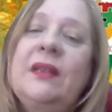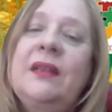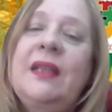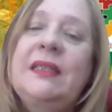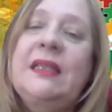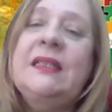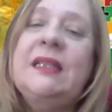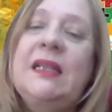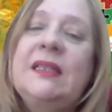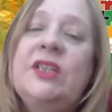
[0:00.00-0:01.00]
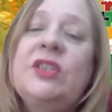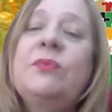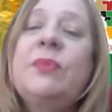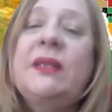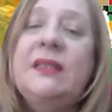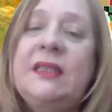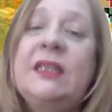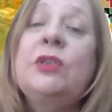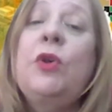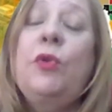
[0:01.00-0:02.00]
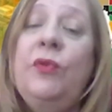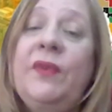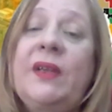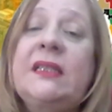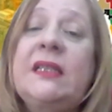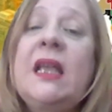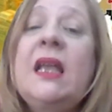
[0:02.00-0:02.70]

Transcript: industrialization, but it's all of us